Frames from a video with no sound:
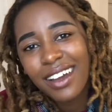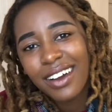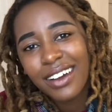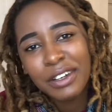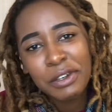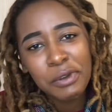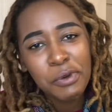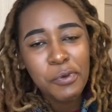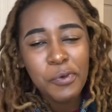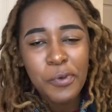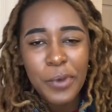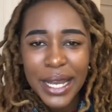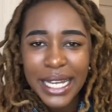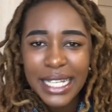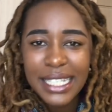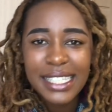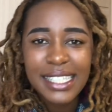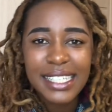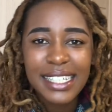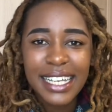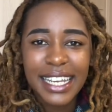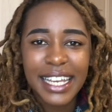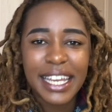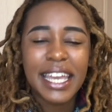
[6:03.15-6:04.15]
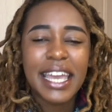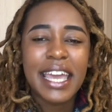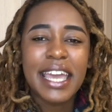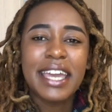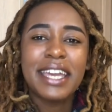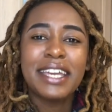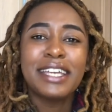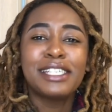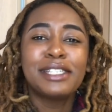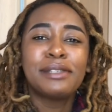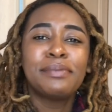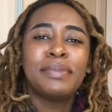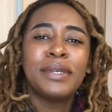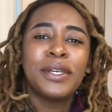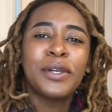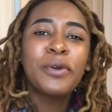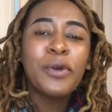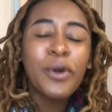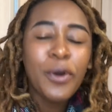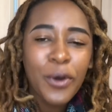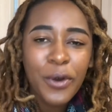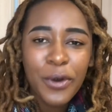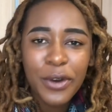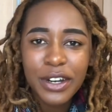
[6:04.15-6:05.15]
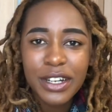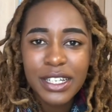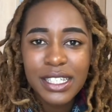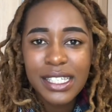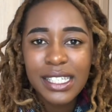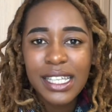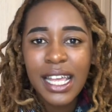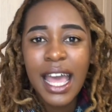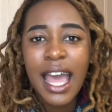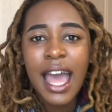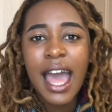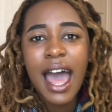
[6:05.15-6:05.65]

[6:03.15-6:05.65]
on a Wednesday is because